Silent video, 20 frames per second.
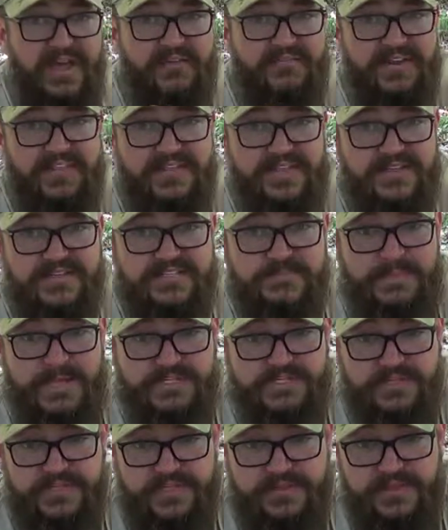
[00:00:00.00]
have anything
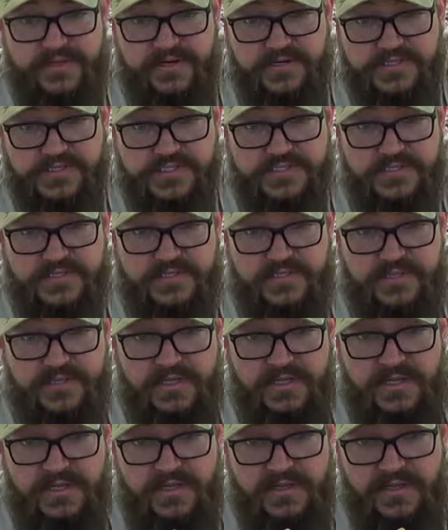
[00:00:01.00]
special in there, just
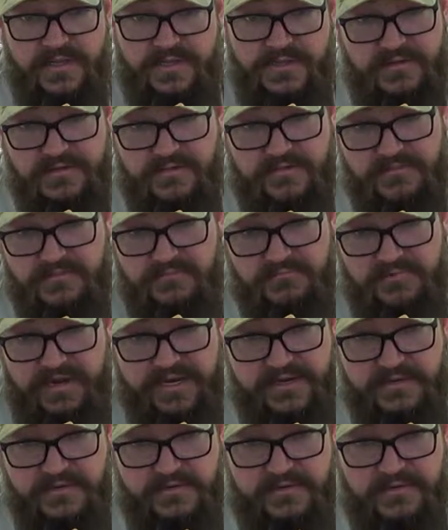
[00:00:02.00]

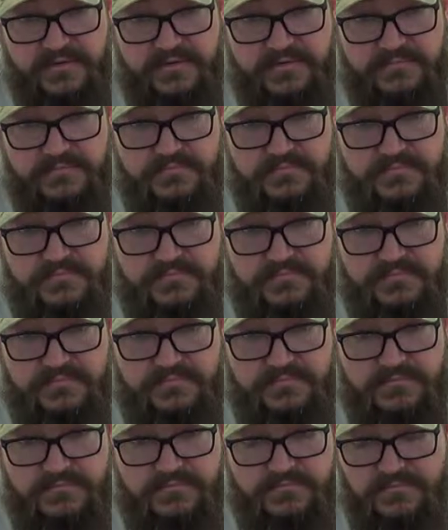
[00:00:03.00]
regular
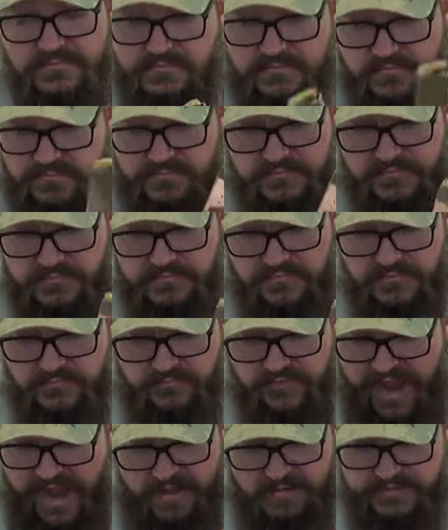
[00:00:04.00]

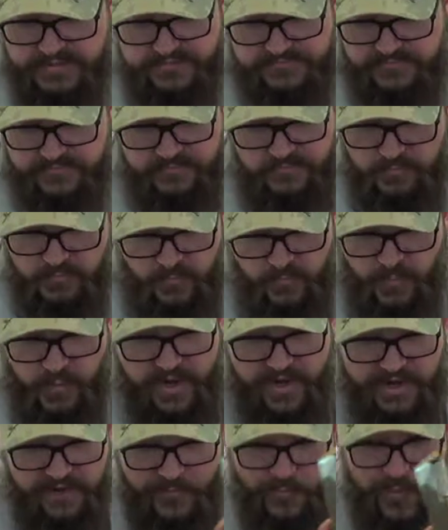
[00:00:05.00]
rounds from
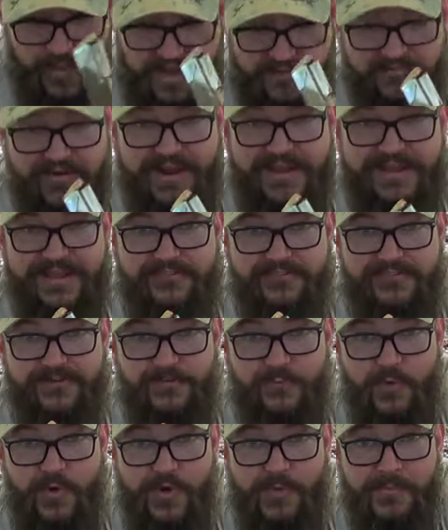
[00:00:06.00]
whatever I get
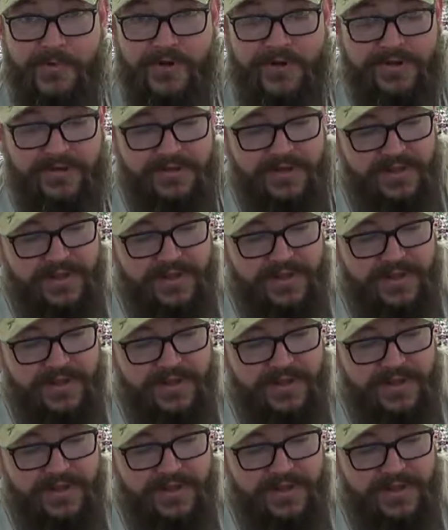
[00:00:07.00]
from Walmart.